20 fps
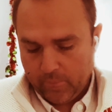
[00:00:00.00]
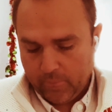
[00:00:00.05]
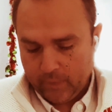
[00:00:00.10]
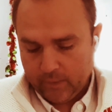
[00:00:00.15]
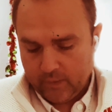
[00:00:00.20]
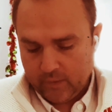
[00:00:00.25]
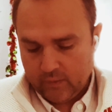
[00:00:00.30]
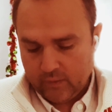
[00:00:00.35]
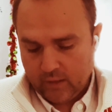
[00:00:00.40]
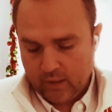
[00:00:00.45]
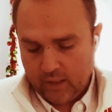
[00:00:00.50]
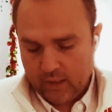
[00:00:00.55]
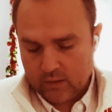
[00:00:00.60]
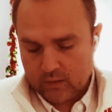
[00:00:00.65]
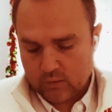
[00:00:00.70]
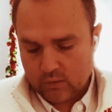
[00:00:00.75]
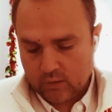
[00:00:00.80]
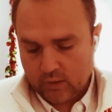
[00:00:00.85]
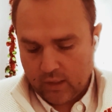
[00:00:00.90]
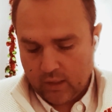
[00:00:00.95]
Then the
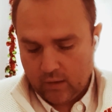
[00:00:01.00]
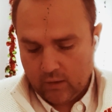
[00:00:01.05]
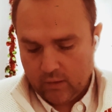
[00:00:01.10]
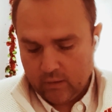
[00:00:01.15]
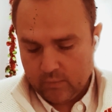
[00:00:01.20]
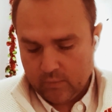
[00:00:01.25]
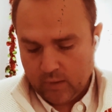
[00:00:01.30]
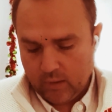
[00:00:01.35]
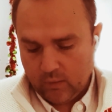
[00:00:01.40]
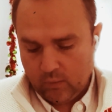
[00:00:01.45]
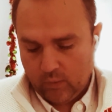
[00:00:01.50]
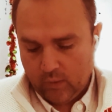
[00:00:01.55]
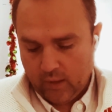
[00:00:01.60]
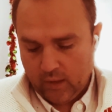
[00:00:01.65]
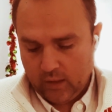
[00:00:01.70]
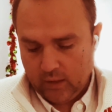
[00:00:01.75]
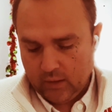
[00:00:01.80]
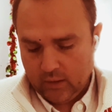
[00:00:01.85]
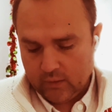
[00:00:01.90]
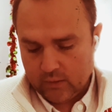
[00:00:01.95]
angel carried me
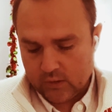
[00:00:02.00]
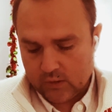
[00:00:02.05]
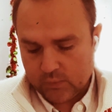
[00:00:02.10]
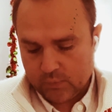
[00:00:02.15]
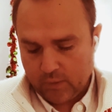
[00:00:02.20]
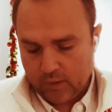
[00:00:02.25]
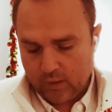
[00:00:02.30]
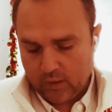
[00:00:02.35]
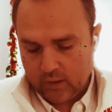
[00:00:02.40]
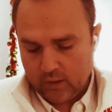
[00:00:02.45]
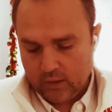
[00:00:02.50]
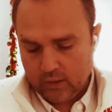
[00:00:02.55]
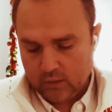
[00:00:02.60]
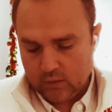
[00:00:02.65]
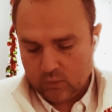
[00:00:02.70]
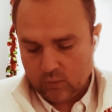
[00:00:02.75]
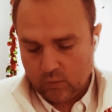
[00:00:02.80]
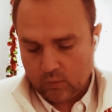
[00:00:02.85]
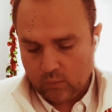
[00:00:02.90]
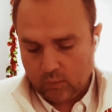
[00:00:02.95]
away in the spirit
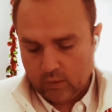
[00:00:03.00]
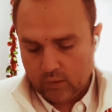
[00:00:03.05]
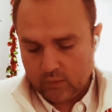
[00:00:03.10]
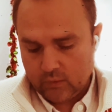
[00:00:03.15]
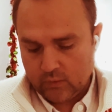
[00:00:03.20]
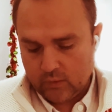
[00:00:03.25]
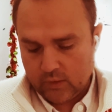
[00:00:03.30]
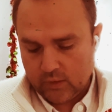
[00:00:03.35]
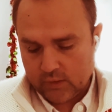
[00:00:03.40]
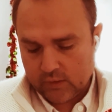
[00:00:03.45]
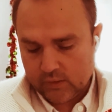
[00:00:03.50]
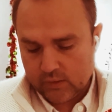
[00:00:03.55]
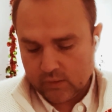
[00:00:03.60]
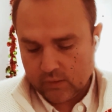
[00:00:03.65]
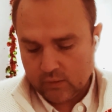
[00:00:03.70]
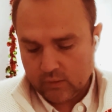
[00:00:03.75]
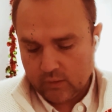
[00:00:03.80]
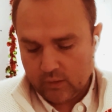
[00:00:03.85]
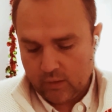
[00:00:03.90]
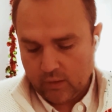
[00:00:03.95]
into a wilderness.
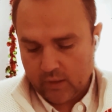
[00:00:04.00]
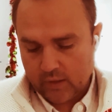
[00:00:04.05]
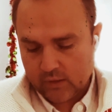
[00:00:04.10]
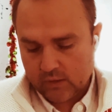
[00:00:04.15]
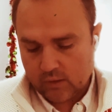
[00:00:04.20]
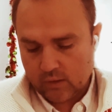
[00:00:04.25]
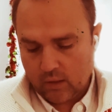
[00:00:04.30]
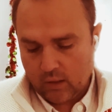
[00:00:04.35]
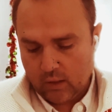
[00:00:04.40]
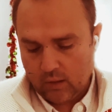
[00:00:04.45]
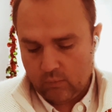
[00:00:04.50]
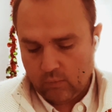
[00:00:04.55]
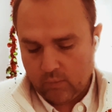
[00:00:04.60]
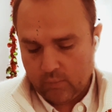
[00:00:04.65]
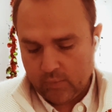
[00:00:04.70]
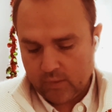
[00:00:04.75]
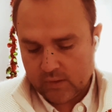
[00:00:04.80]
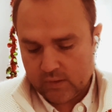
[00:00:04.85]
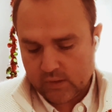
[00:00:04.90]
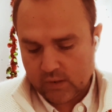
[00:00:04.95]
There I saw a
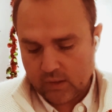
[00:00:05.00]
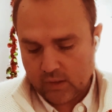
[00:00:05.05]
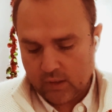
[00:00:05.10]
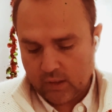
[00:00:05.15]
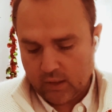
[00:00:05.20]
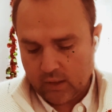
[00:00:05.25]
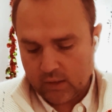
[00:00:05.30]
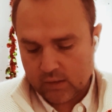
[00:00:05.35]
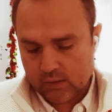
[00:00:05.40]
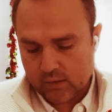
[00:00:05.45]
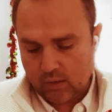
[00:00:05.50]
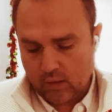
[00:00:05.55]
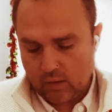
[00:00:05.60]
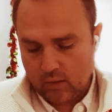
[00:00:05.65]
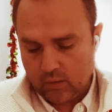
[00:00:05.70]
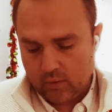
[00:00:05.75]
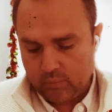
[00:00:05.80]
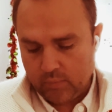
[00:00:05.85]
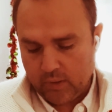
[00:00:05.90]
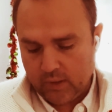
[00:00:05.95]
woman sitting on a
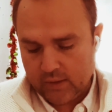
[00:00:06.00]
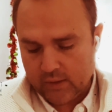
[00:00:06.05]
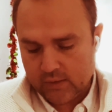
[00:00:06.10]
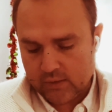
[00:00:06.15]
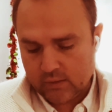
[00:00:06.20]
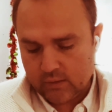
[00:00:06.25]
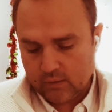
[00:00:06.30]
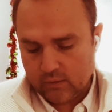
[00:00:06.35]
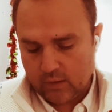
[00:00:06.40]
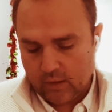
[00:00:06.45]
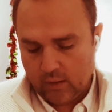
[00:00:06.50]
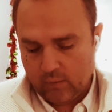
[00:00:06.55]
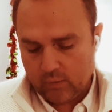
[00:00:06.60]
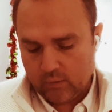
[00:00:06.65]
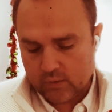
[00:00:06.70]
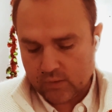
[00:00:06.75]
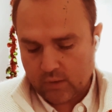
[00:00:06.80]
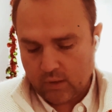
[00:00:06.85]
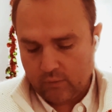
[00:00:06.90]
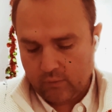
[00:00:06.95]
scarlet beast that
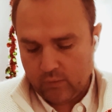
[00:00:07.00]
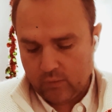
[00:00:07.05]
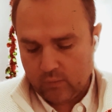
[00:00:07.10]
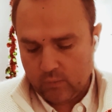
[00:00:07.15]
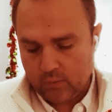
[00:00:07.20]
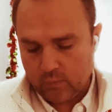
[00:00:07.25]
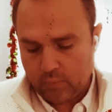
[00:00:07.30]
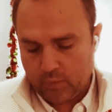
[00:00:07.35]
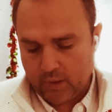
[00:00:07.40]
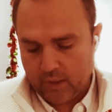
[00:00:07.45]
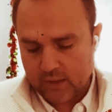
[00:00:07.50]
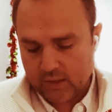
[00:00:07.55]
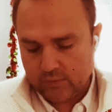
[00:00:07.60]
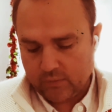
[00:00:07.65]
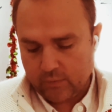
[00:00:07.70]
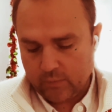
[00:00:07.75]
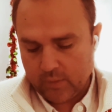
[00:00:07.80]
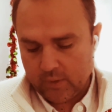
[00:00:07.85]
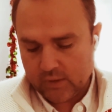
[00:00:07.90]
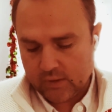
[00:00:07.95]
was covered with
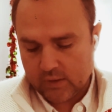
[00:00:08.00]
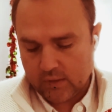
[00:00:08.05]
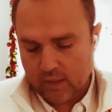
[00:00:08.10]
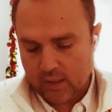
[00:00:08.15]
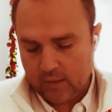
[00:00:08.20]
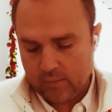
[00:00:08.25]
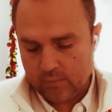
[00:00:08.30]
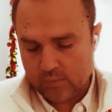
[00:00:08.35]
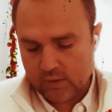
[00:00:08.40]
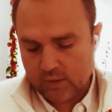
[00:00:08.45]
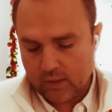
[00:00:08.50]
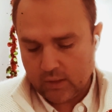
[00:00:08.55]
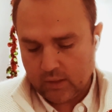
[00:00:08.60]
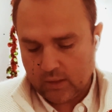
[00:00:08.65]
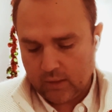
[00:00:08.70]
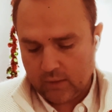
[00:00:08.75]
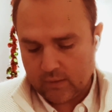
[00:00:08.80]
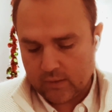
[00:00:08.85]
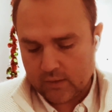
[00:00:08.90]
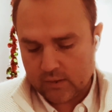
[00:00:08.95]
blasphemous names and
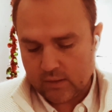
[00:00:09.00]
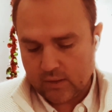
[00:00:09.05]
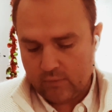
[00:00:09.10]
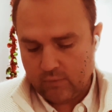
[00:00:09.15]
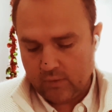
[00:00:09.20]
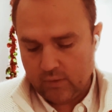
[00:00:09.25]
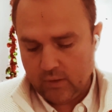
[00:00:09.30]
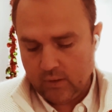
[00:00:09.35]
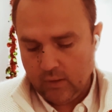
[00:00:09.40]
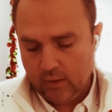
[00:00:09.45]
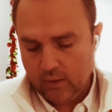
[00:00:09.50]
had the seven